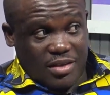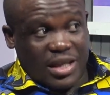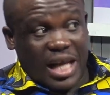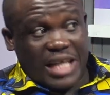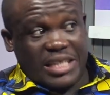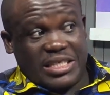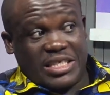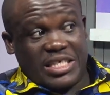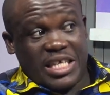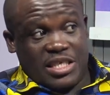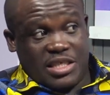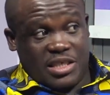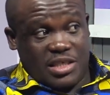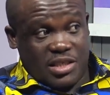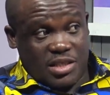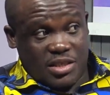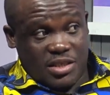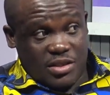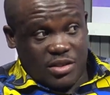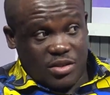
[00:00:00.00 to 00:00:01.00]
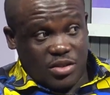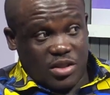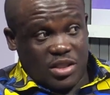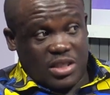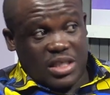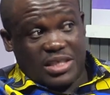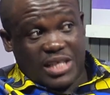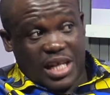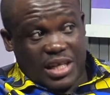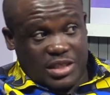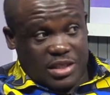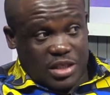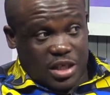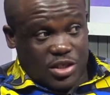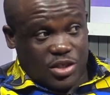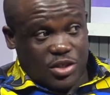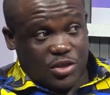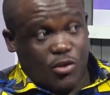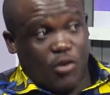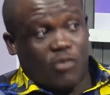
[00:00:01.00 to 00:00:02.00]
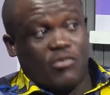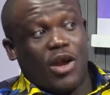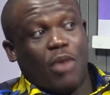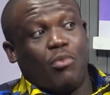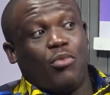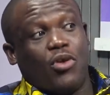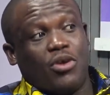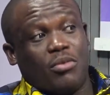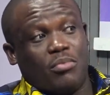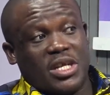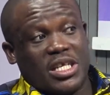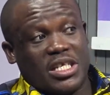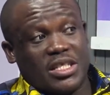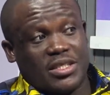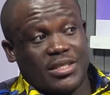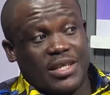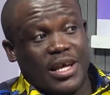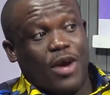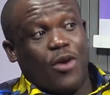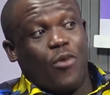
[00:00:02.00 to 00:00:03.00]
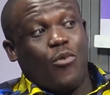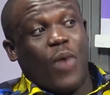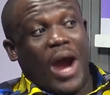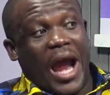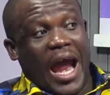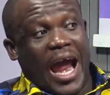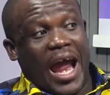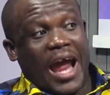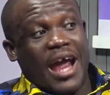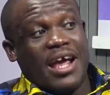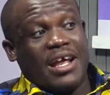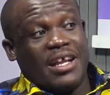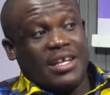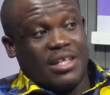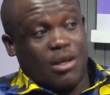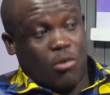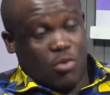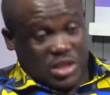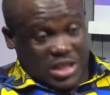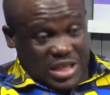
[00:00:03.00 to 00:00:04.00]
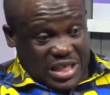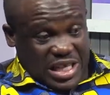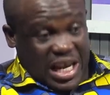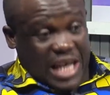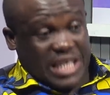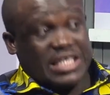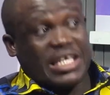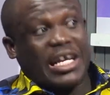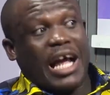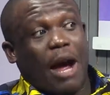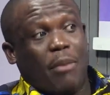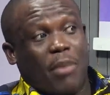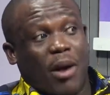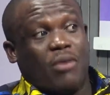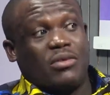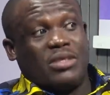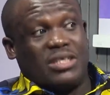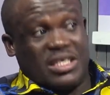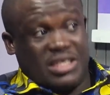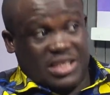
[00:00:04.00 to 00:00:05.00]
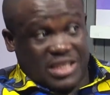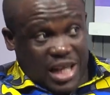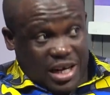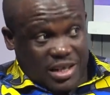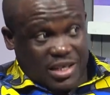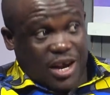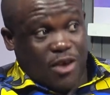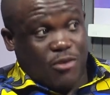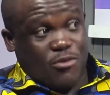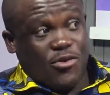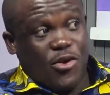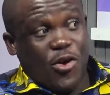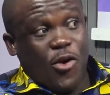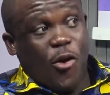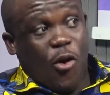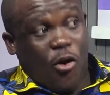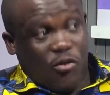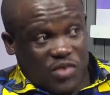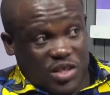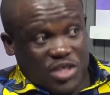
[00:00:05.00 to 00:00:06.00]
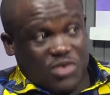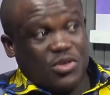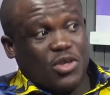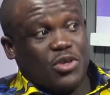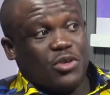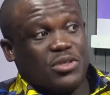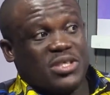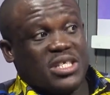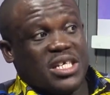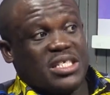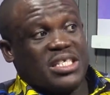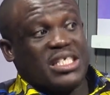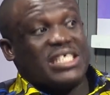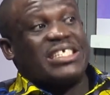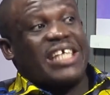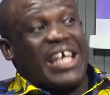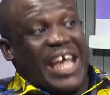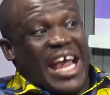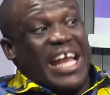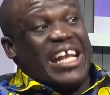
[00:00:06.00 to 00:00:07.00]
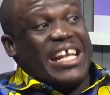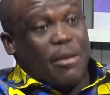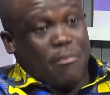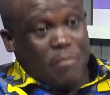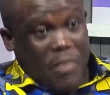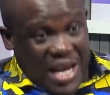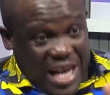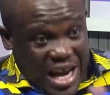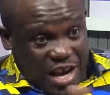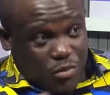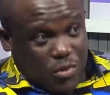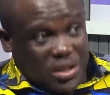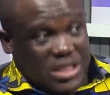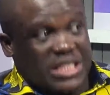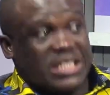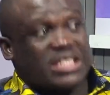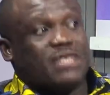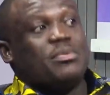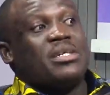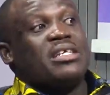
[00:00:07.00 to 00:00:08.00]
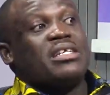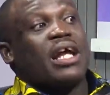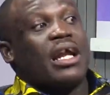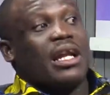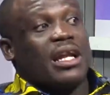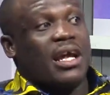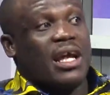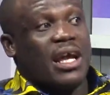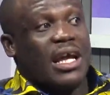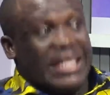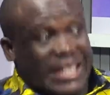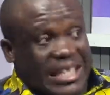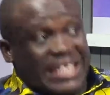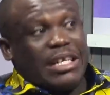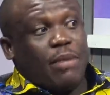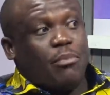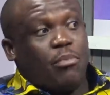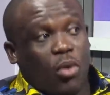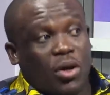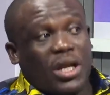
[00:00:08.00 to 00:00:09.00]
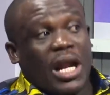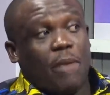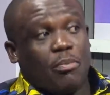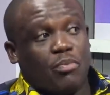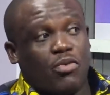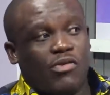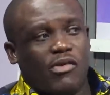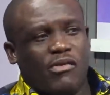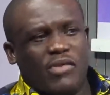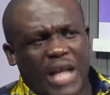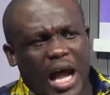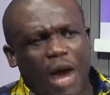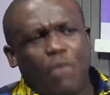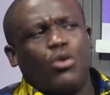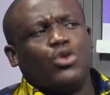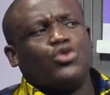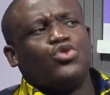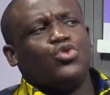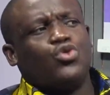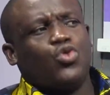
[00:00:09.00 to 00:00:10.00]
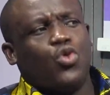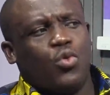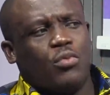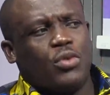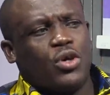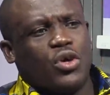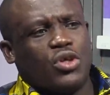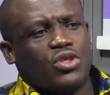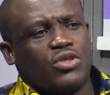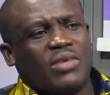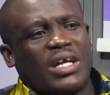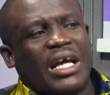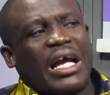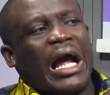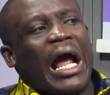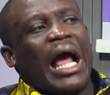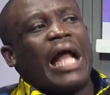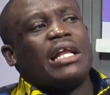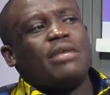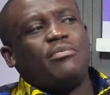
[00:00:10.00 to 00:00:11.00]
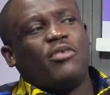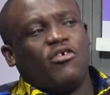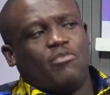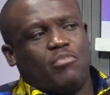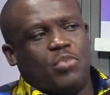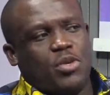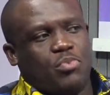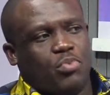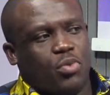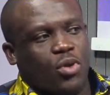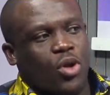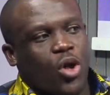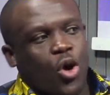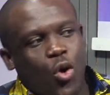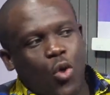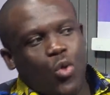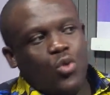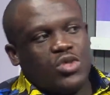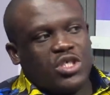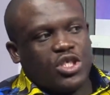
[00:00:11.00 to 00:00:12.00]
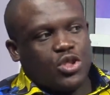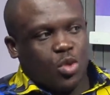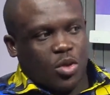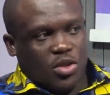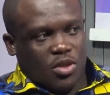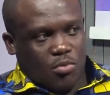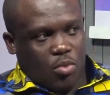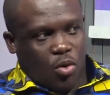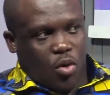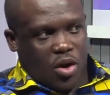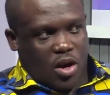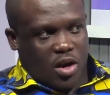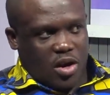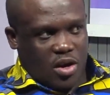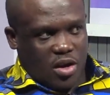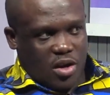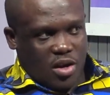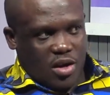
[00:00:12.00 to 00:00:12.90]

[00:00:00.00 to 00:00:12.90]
that section, just that section of their board minutes, where there was discussion about the shutdown of these radio stations and the manner in which it's been done? Did the board approve of it? I want to know, because of the caliber of people who sit on the board,